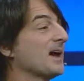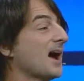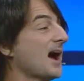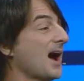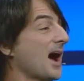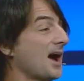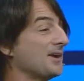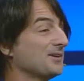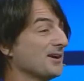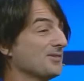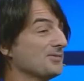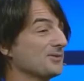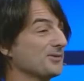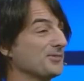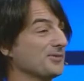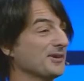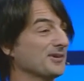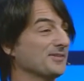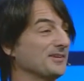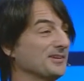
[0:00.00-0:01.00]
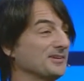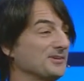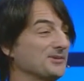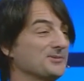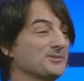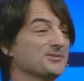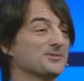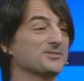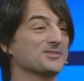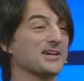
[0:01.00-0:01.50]
Another thing that
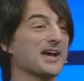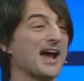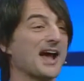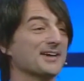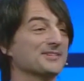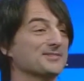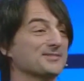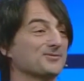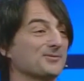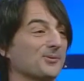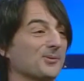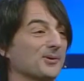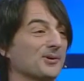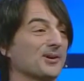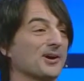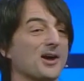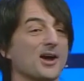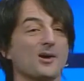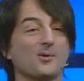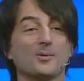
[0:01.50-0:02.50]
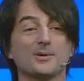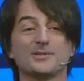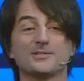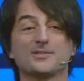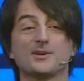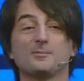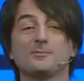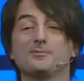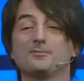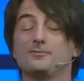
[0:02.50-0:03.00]
users asked for was
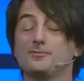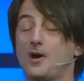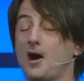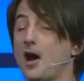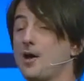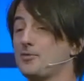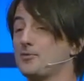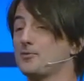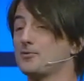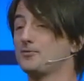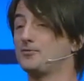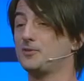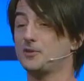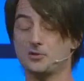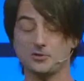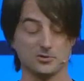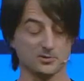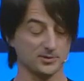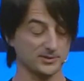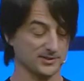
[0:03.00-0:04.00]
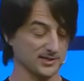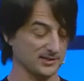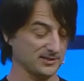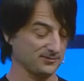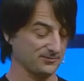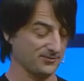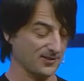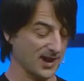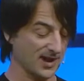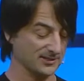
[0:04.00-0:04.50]
some other views. And in
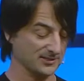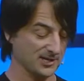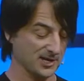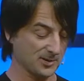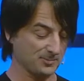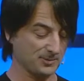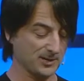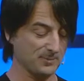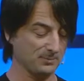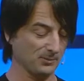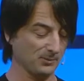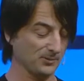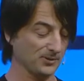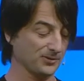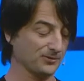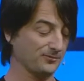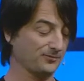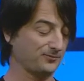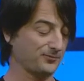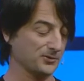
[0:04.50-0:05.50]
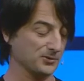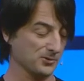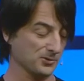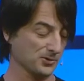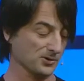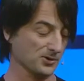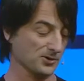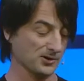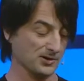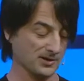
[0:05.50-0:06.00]
fact, people with
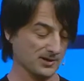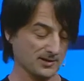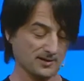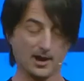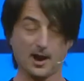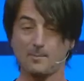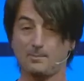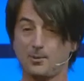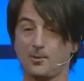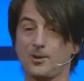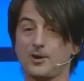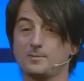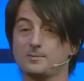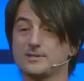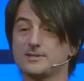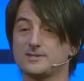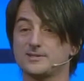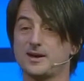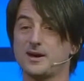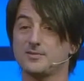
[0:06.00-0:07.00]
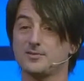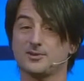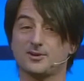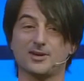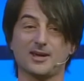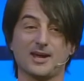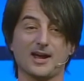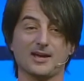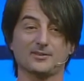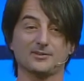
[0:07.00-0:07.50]
fewer appointments on their
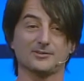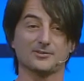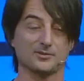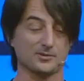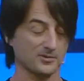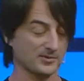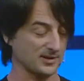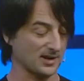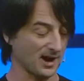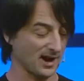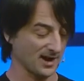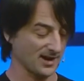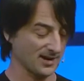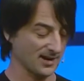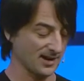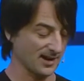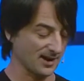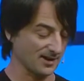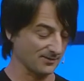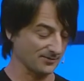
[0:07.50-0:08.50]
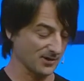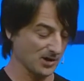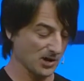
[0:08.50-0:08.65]
calendar than I have